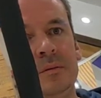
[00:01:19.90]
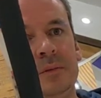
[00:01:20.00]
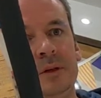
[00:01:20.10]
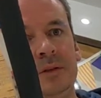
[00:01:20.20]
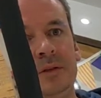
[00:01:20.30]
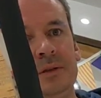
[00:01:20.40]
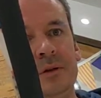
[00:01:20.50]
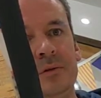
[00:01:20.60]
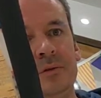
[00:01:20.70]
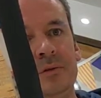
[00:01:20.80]
being so
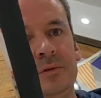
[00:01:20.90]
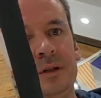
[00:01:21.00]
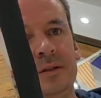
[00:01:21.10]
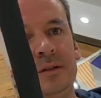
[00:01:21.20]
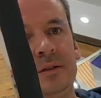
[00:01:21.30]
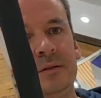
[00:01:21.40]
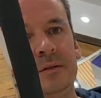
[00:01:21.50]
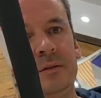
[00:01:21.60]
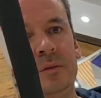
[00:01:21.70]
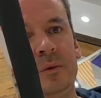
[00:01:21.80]
concentrated
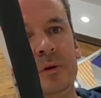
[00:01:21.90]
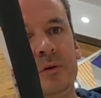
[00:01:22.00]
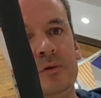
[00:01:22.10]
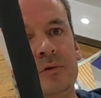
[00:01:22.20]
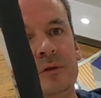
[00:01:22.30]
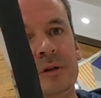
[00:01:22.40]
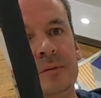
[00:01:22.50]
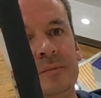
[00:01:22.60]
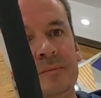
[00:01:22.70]
on what you're drawing